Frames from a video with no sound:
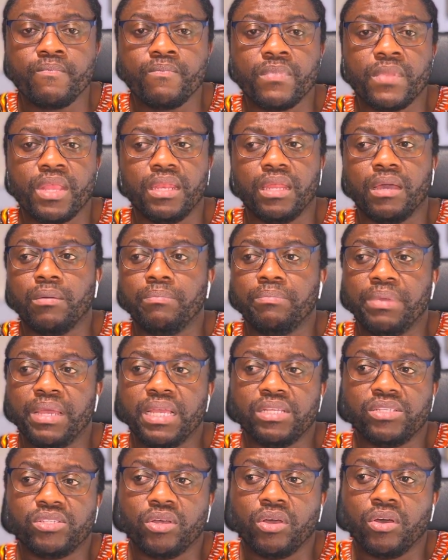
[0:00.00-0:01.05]
Now,
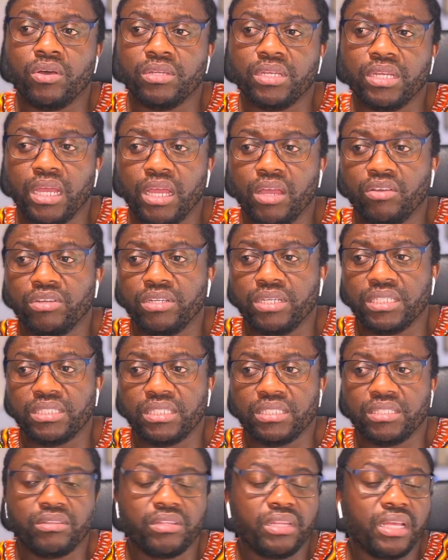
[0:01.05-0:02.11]
based on
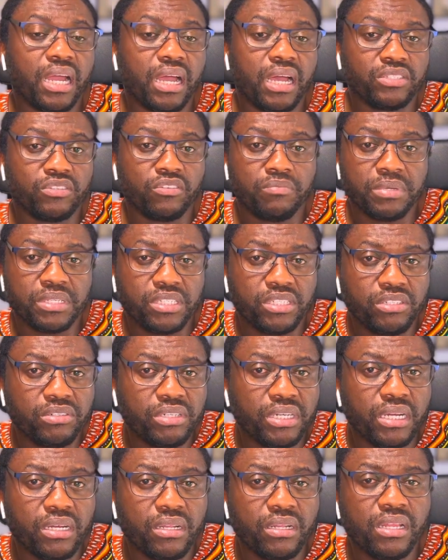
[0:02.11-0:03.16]
163 hours of
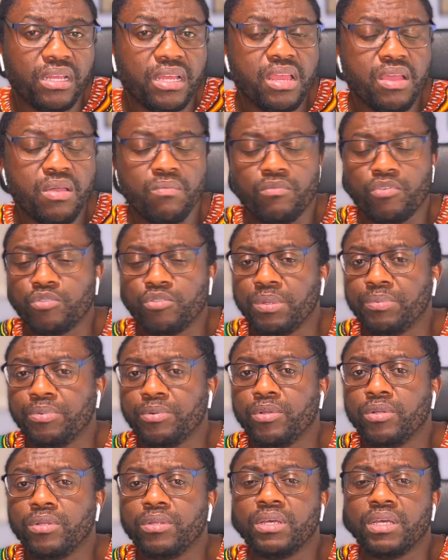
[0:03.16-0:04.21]
material, most
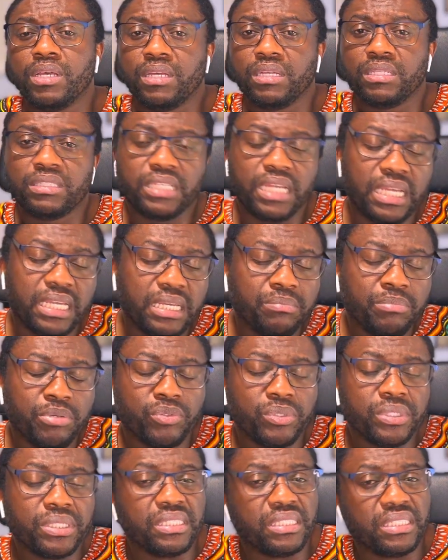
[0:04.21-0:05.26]
people taking
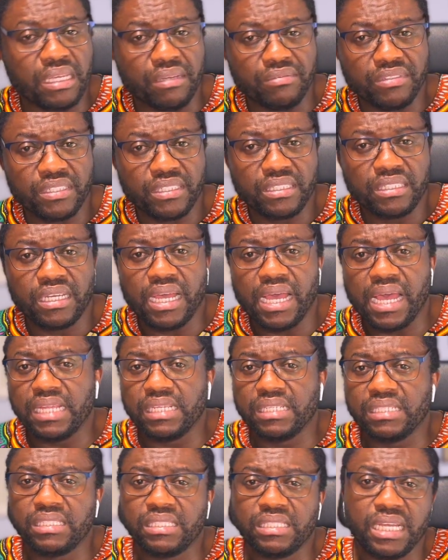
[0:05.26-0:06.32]
between 7 and
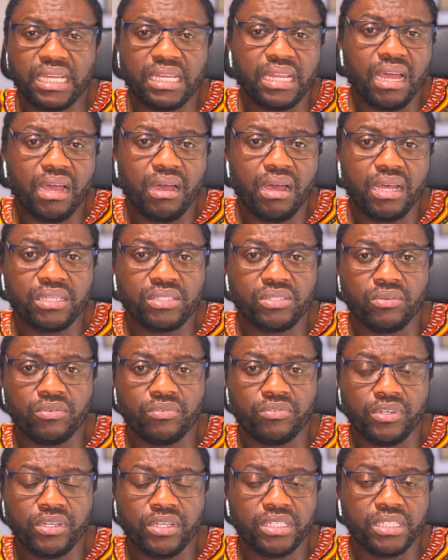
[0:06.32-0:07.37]
10 hours of
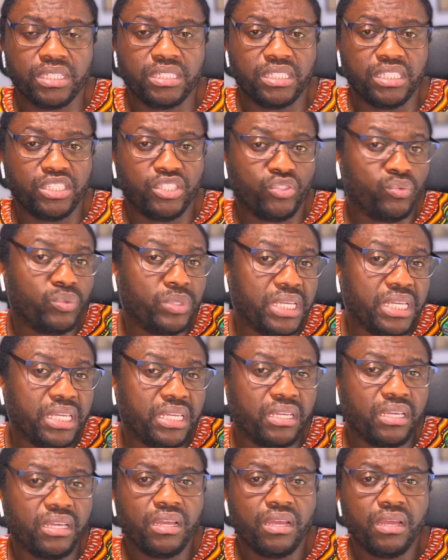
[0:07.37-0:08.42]
learning each
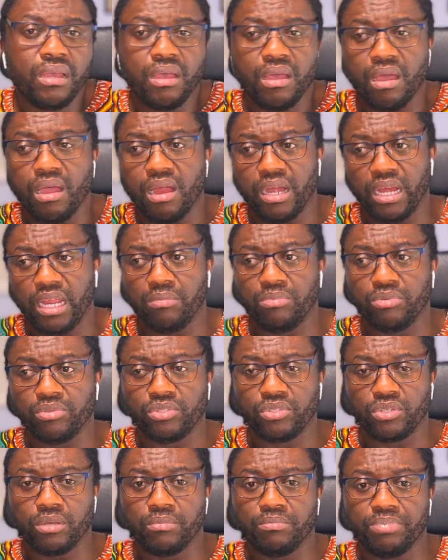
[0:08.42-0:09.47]
week are able to
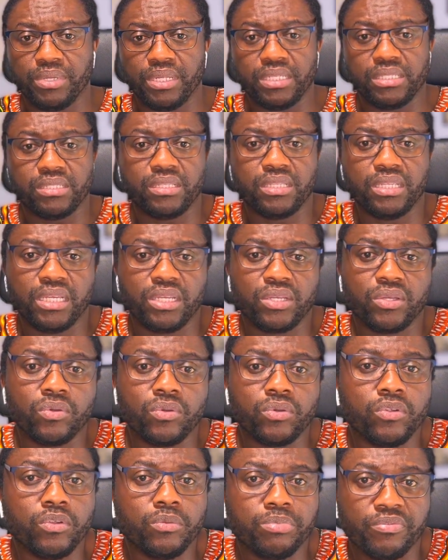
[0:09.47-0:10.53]
complete the
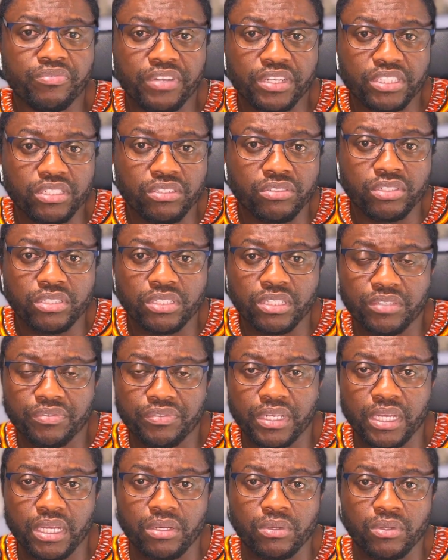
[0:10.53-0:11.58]
Google Professional
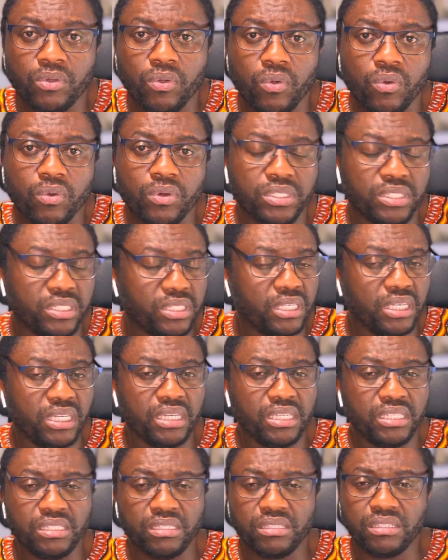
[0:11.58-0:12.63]
Certificate course
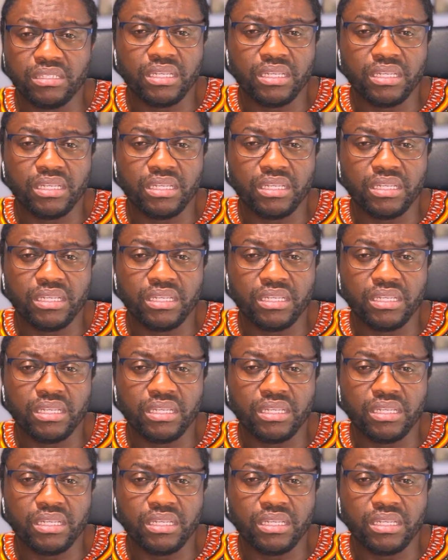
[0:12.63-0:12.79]
in